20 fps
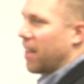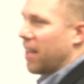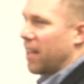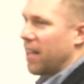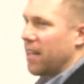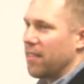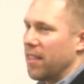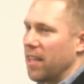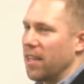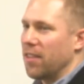
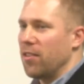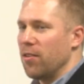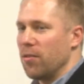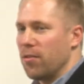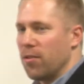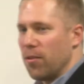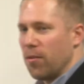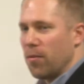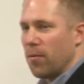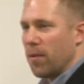uh, thank you
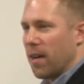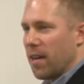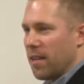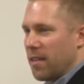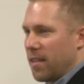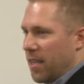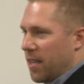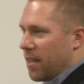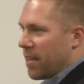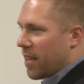to uh,
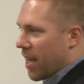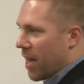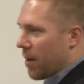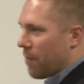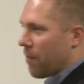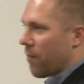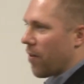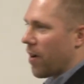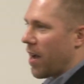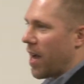Dean
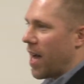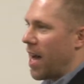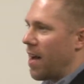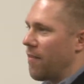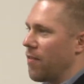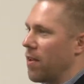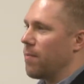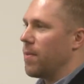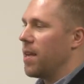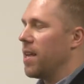Kemp for
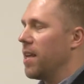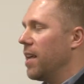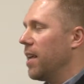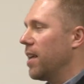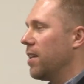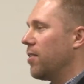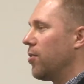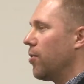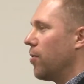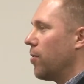having me
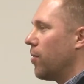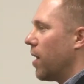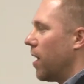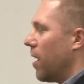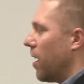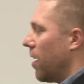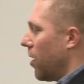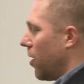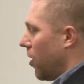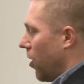and to
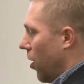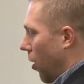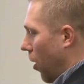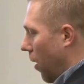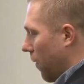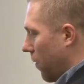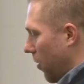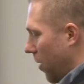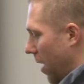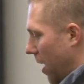uh, all
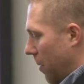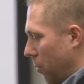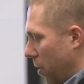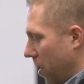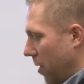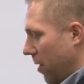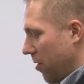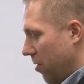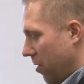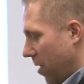of the
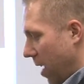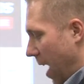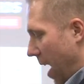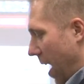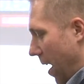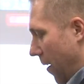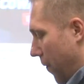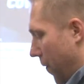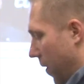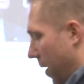library staff.